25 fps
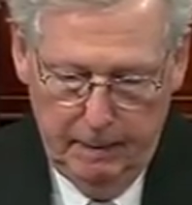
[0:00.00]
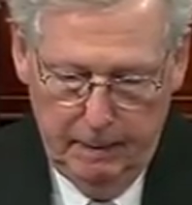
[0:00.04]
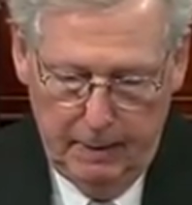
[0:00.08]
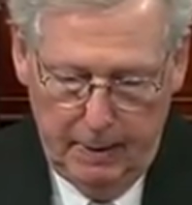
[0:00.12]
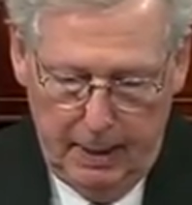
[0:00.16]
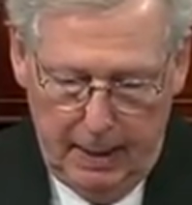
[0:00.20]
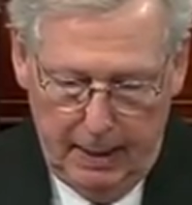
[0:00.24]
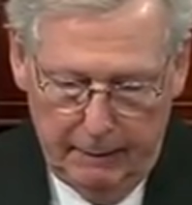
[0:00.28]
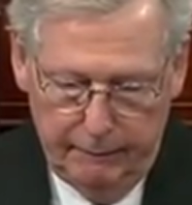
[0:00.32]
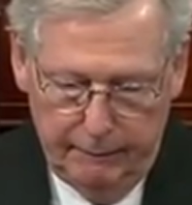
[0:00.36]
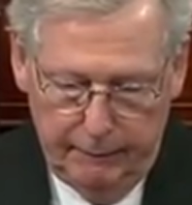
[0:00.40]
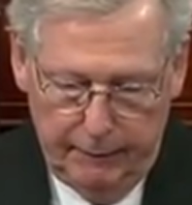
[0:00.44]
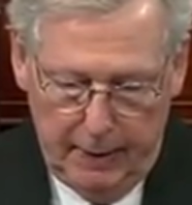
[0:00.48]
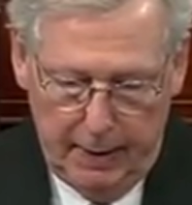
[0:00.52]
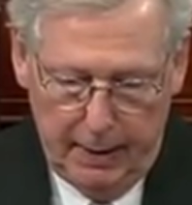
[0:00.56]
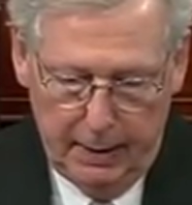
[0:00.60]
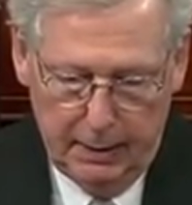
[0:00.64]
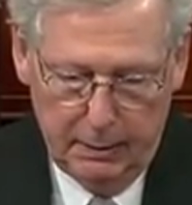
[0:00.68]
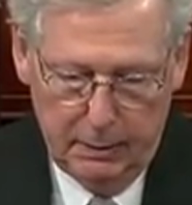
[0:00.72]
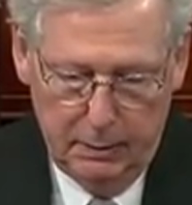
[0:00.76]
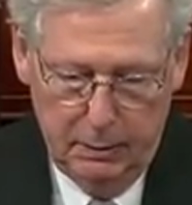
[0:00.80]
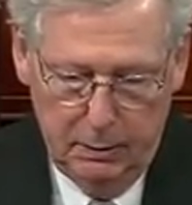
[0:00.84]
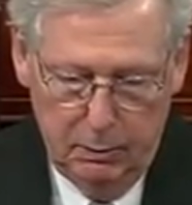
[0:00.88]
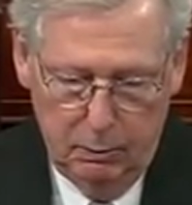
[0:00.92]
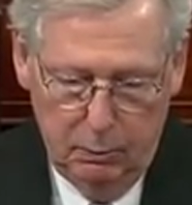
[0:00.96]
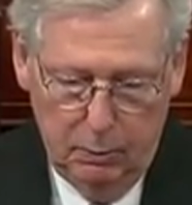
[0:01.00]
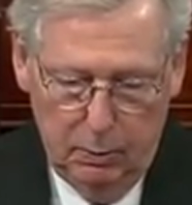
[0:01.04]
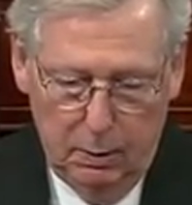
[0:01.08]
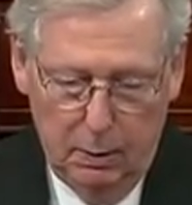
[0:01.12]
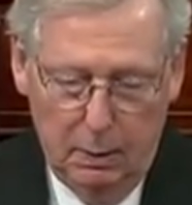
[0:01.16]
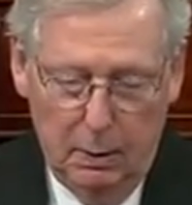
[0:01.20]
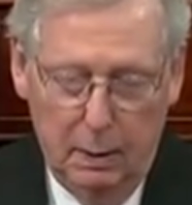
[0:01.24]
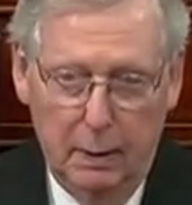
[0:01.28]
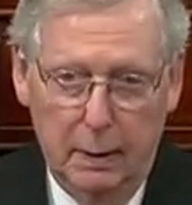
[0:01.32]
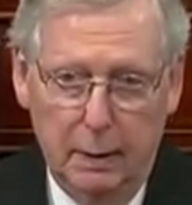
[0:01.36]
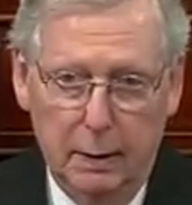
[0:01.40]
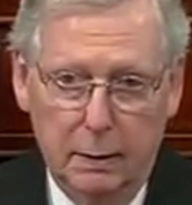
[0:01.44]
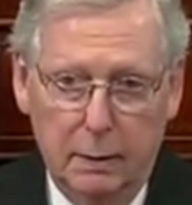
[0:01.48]
that fact will
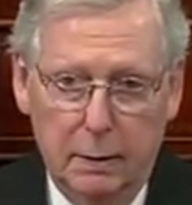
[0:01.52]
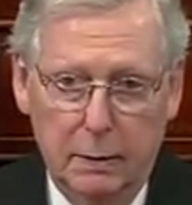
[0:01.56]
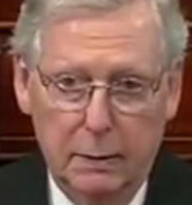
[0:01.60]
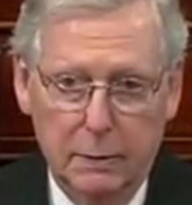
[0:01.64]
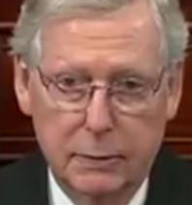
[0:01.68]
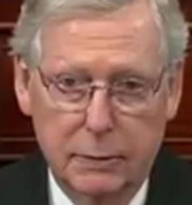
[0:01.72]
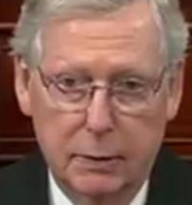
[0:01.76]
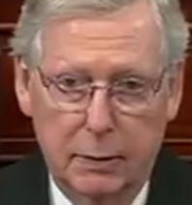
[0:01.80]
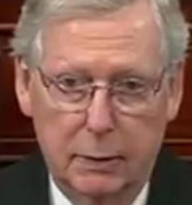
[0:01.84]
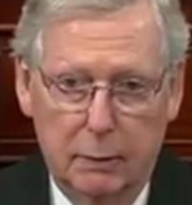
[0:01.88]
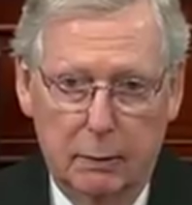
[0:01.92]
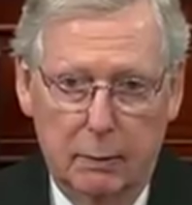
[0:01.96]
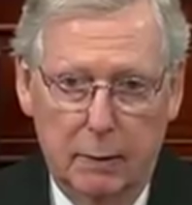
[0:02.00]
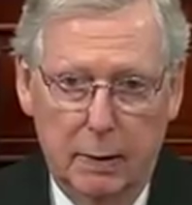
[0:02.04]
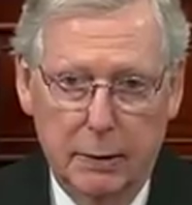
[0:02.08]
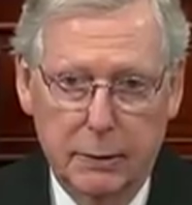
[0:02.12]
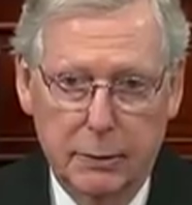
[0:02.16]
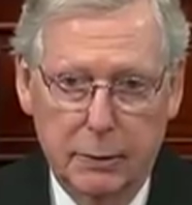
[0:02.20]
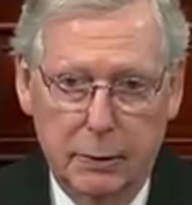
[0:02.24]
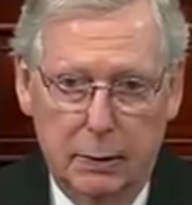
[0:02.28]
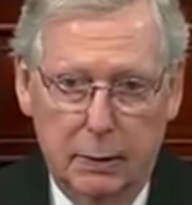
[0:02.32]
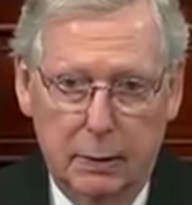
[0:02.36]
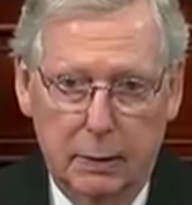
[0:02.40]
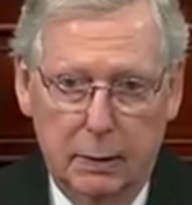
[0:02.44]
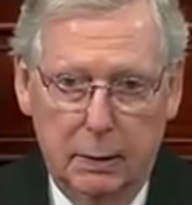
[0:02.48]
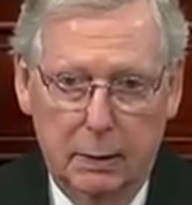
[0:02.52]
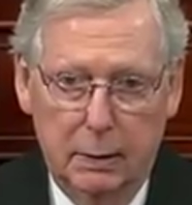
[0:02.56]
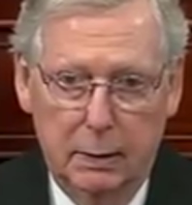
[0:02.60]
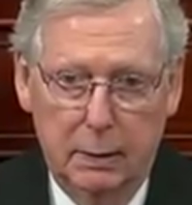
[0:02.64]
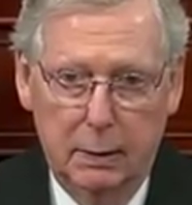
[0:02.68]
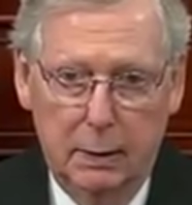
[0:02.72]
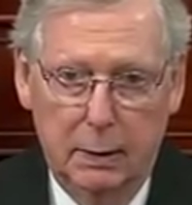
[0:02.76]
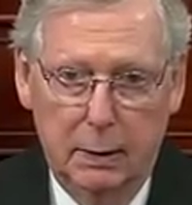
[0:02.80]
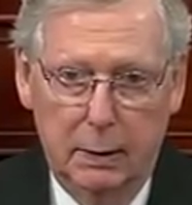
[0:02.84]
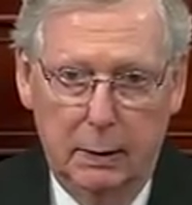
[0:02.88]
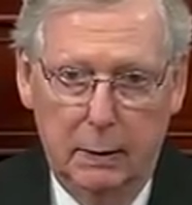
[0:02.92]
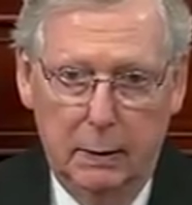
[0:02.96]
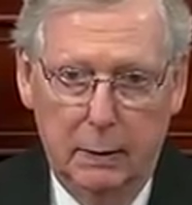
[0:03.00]
earn it consideration
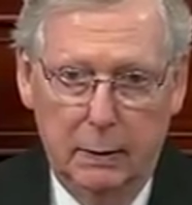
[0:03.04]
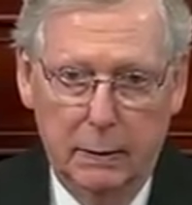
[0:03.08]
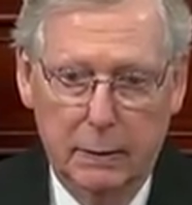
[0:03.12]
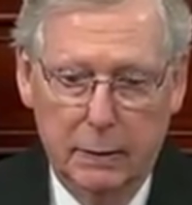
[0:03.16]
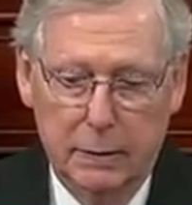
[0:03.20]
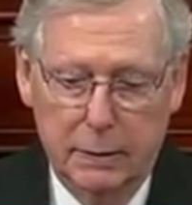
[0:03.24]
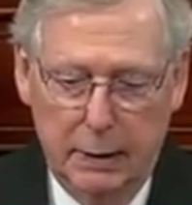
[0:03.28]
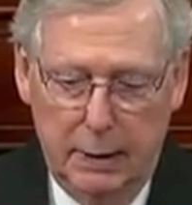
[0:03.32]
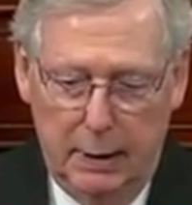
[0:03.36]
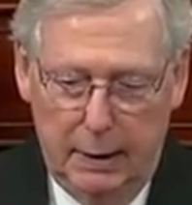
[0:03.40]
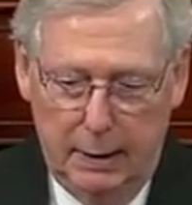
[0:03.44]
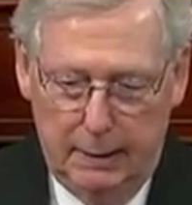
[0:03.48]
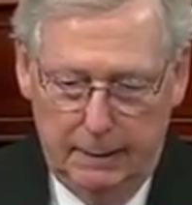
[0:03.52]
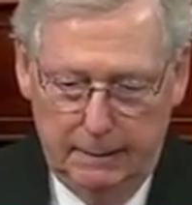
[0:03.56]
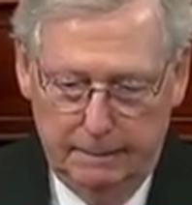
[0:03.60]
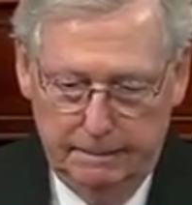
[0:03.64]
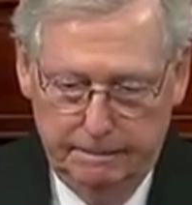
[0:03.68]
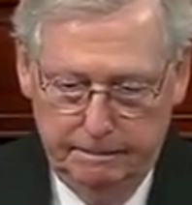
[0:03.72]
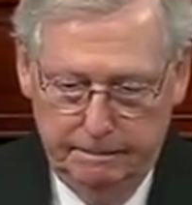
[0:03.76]
here in the Senate.